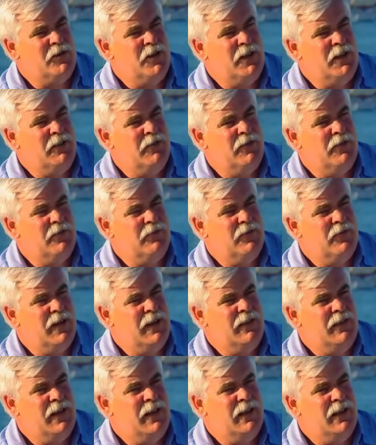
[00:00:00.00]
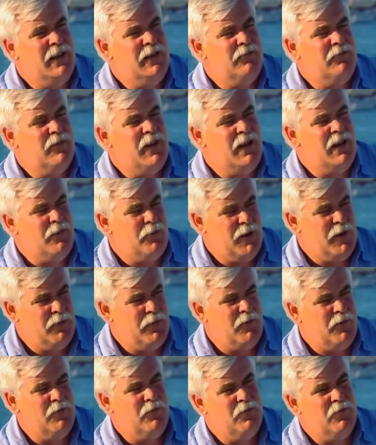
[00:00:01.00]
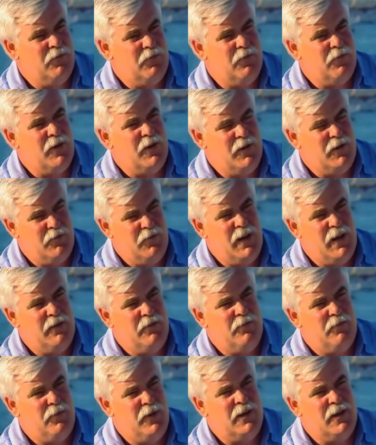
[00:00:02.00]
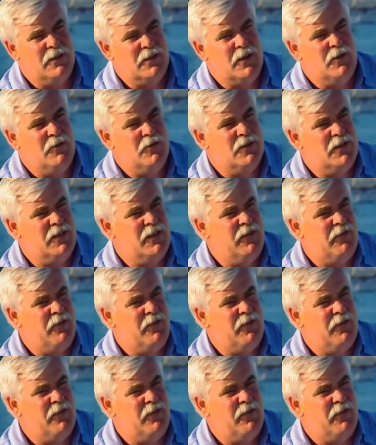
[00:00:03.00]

achieve. And then let other people who have better skills in